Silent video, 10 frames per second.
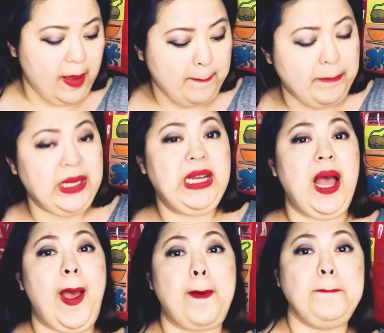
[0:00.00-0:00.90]
B,
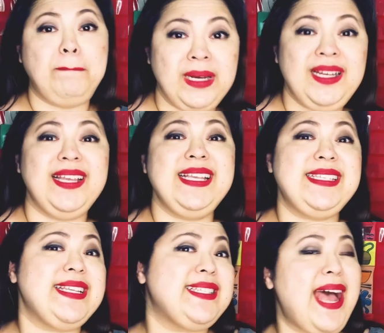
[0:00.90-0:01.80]
B is
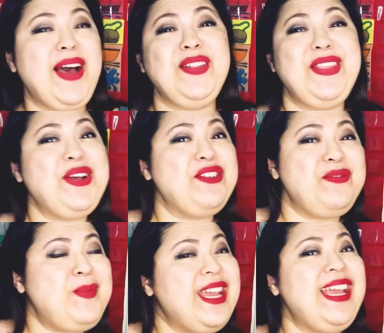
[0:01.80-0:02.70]
the sound of
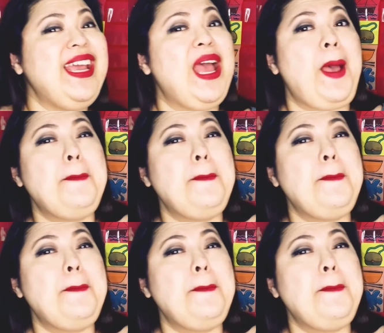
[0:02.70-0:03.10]
B.